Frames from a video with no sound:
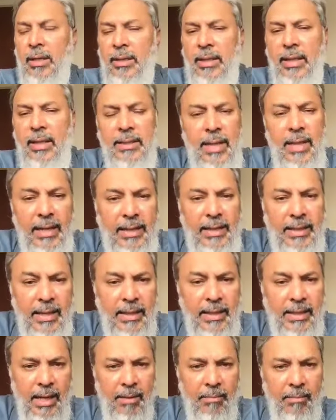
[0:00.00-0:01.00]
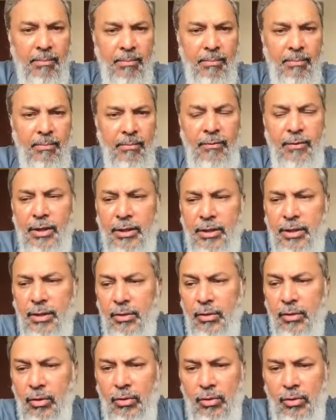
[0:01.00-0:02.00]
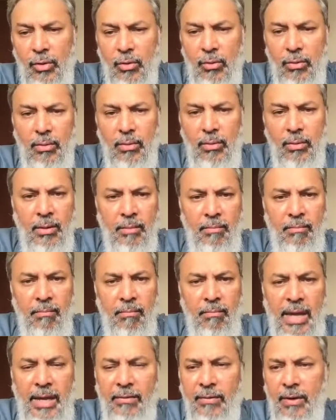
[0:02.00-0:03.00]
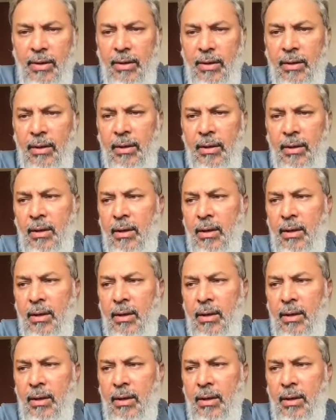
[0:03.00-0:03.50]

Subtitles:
things like GitHub, version control, Maven,